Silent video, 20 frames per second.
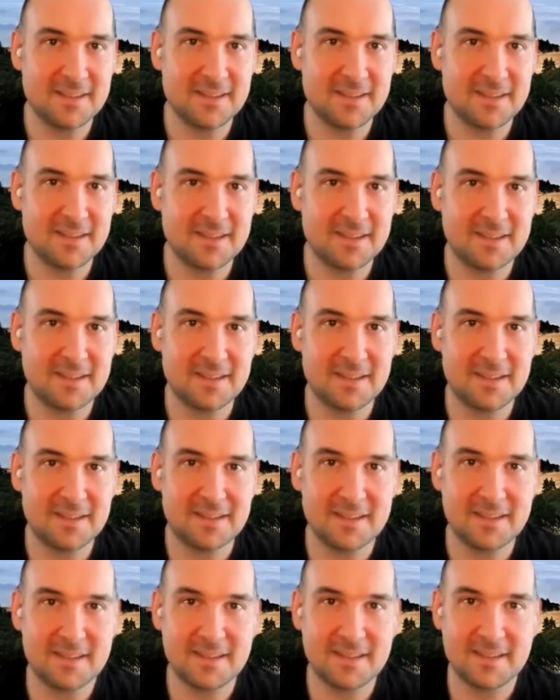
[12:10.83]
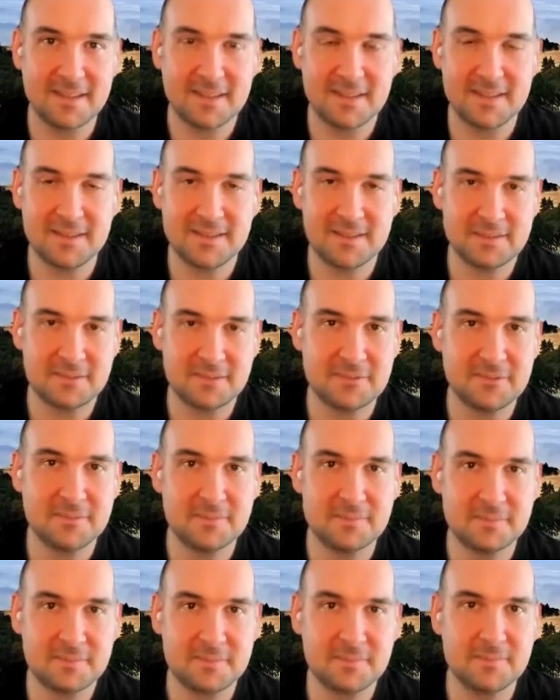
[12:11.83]

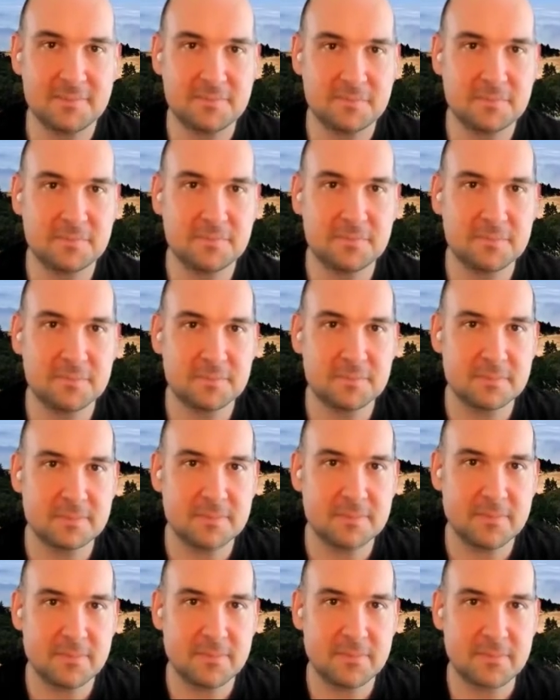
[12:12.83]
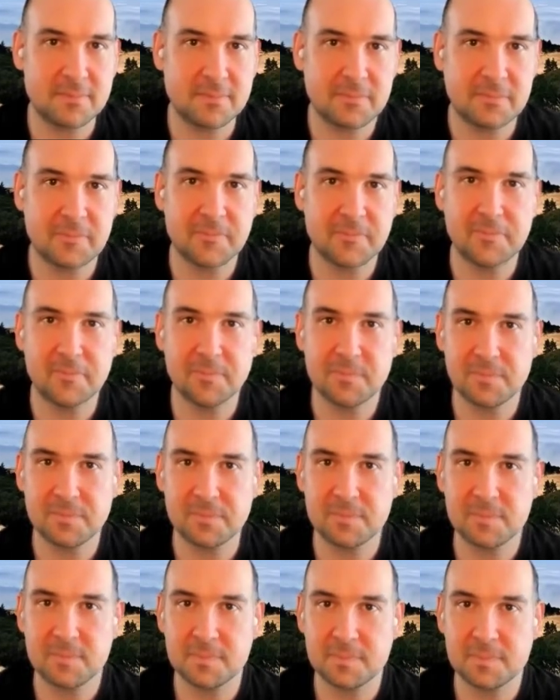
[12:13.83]

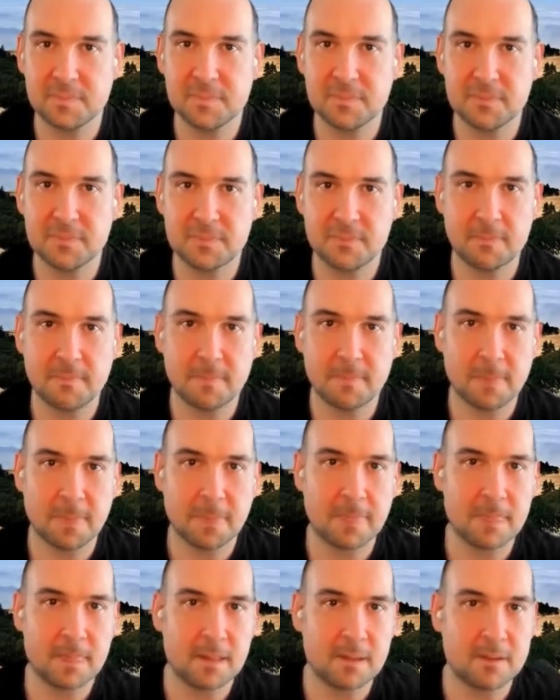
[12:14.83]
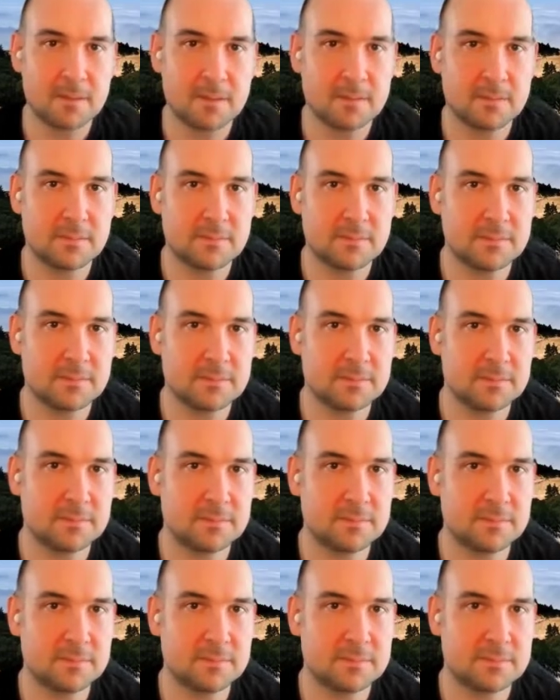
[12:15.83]

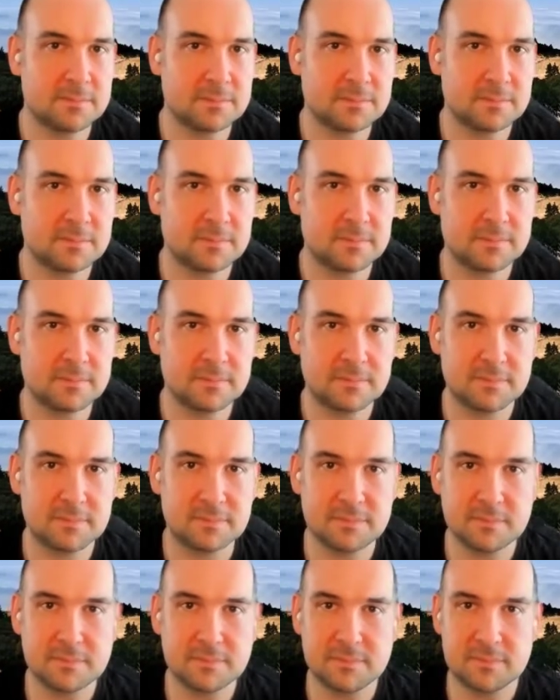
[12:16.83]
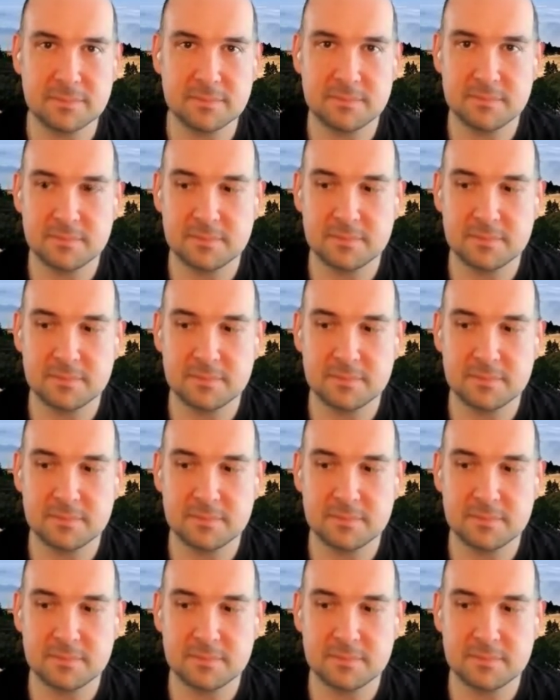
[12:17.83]
The person shown says nothing.